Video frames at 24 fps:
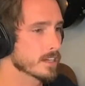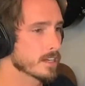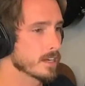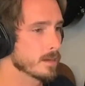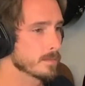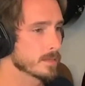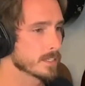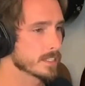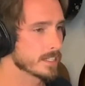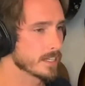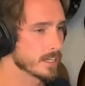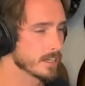
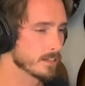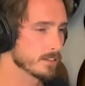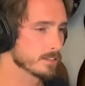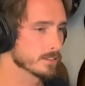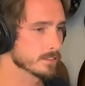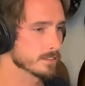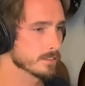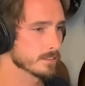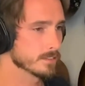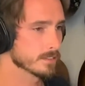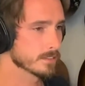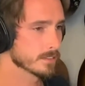coming
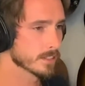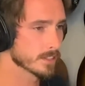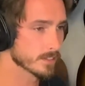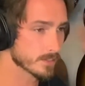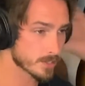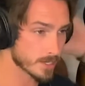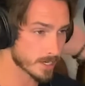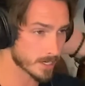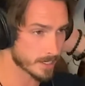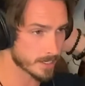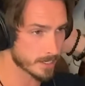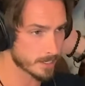down
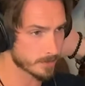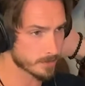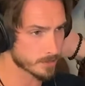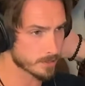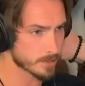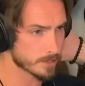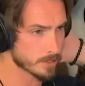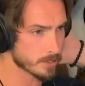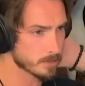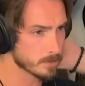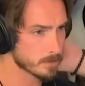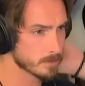and checking out the
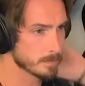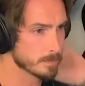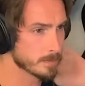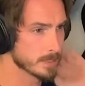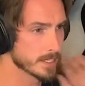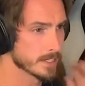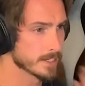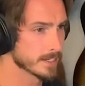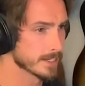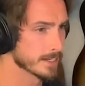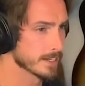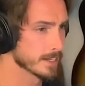show and
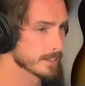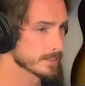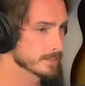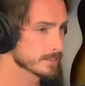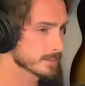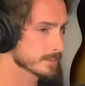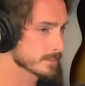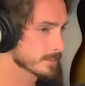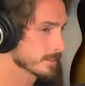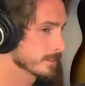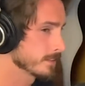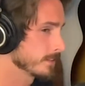being a
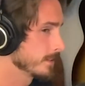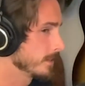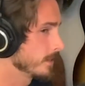guest